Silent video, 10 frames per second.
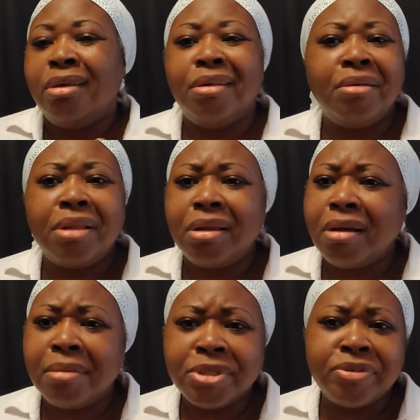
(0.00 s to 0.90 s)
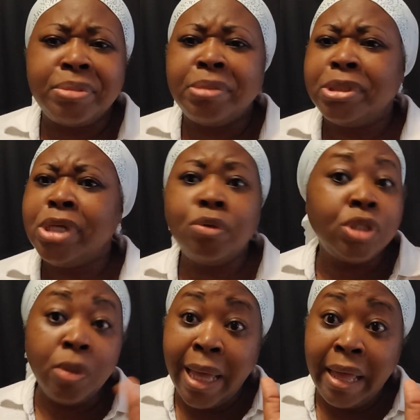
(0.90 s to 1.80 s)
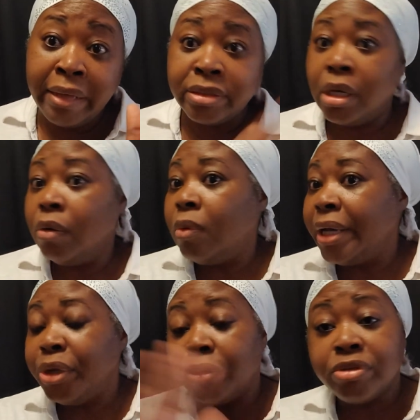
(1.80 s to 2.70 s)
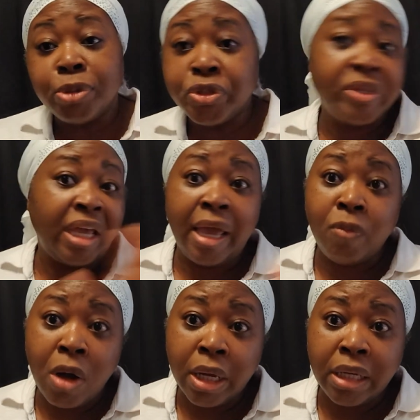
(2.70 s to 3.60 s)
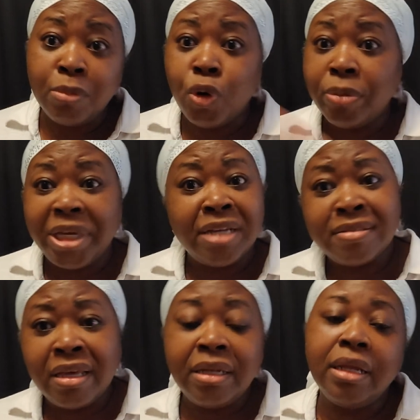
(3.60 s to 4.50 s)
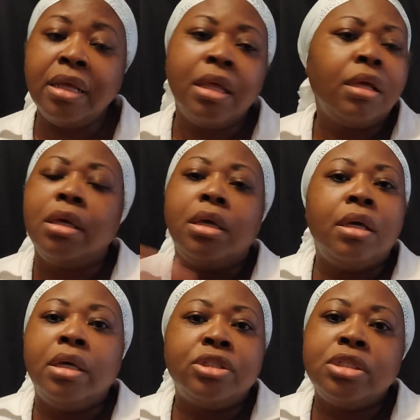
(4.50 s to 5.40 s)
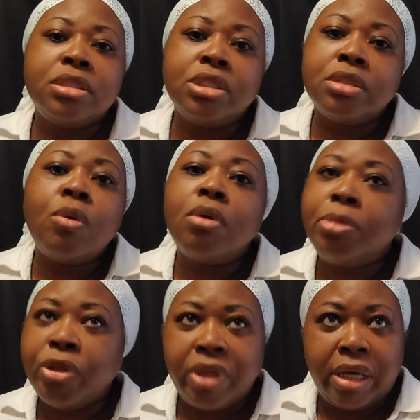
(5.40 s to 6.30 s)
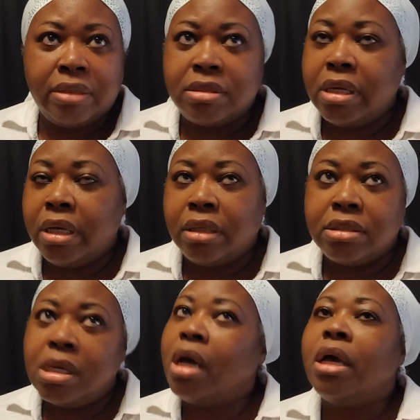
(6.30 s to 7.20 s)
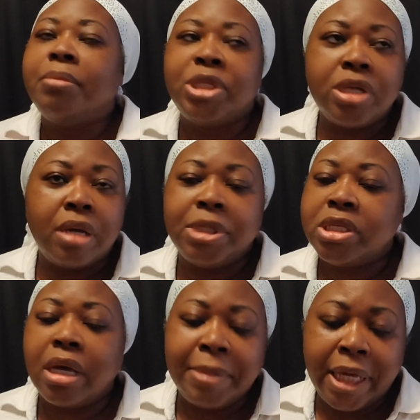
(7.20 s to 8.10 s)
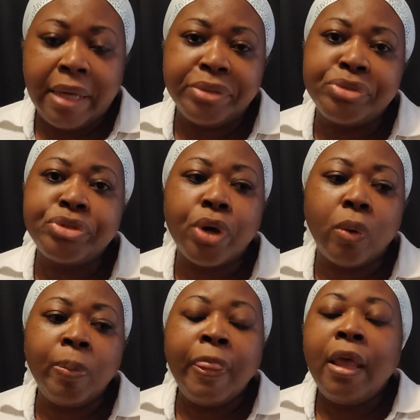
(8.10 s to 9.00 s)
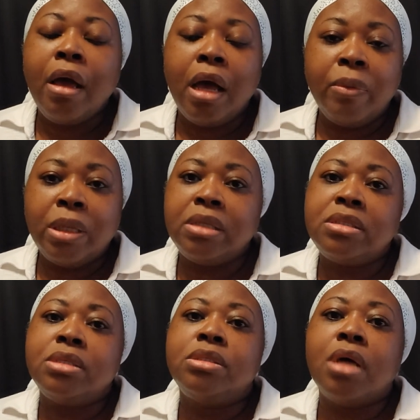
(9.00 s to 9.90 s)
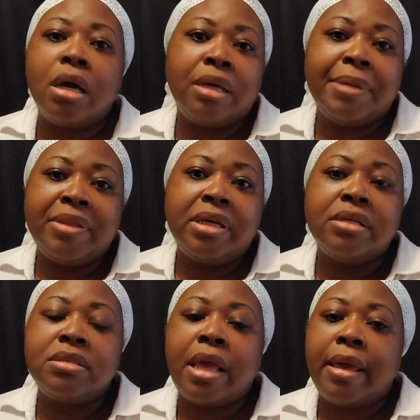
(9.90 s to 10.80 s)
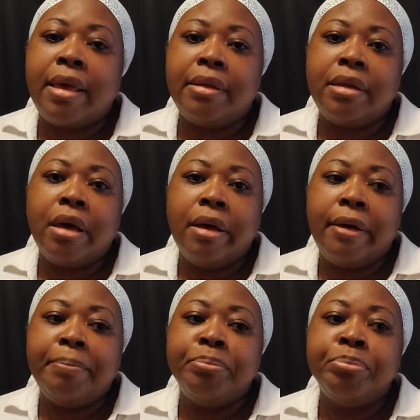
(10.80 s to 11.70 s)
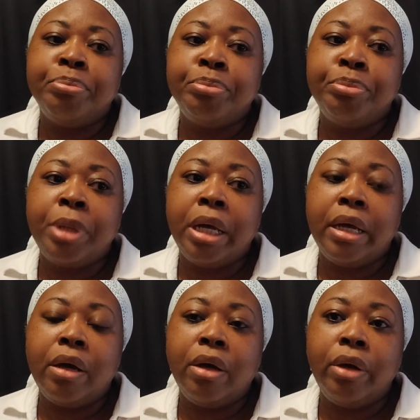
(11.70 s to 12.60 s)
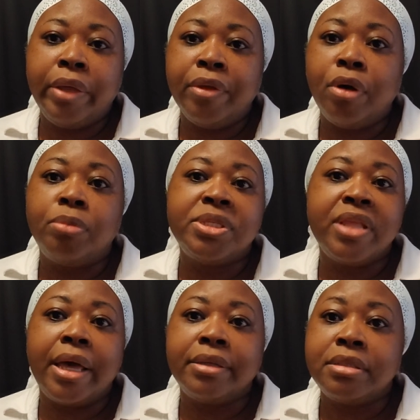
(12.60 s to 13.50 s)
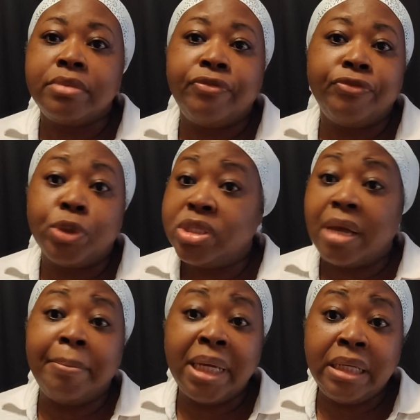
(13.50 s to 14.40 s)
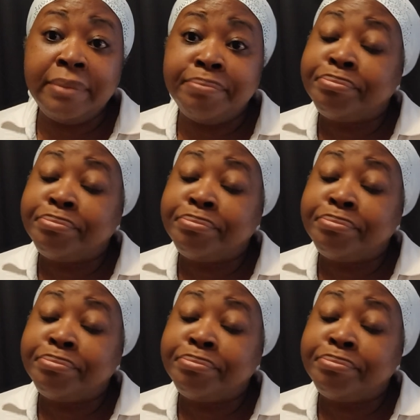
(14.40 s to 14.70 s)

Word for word: you know, a lot of comments from people. Don't do it. oh, I know this person. They can't walk anymore because they did it. Just, just horrible things like time and time and time again. So, I wanted to document this and um, uh, in the hopes that for somebody,